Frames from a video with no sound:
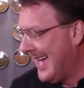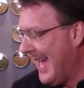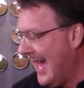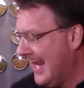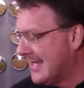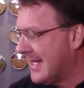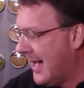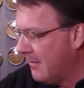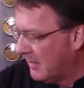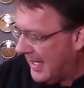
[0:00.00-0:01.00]
ahead of
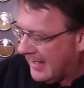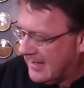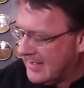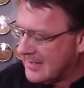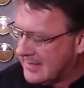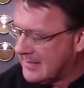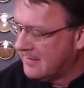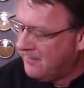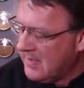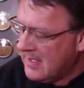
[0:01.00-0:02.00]
time like
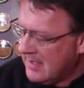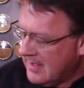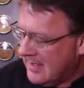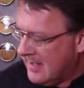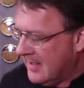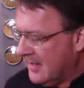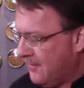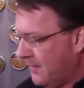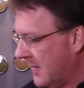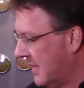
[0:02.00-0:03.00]
this
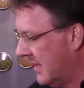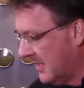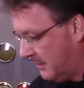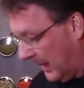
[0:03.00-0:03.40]
is